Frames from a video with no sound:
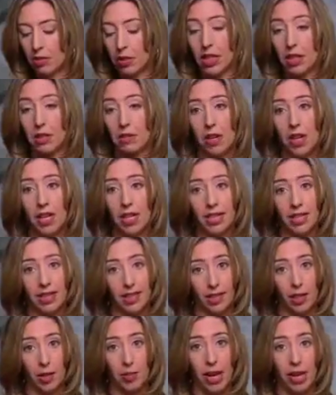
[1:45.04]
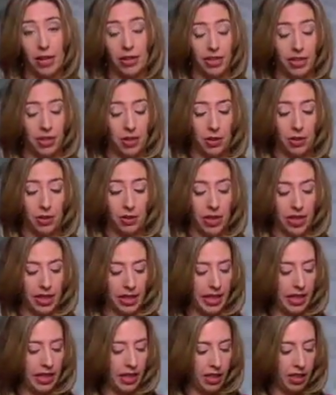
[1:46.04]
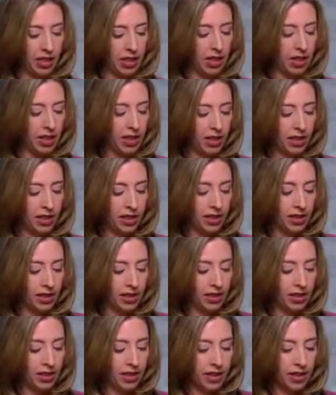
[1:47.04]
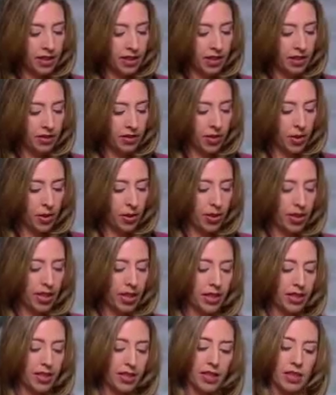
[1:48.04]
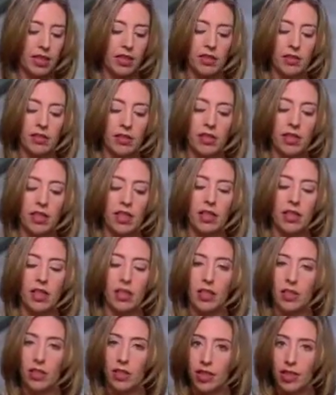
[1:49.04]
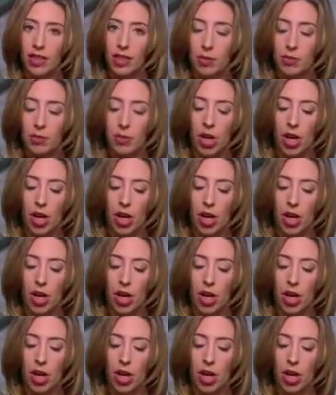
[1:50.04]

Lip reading: we're going to want because our battery's going quickly. And then, of course, a little SIM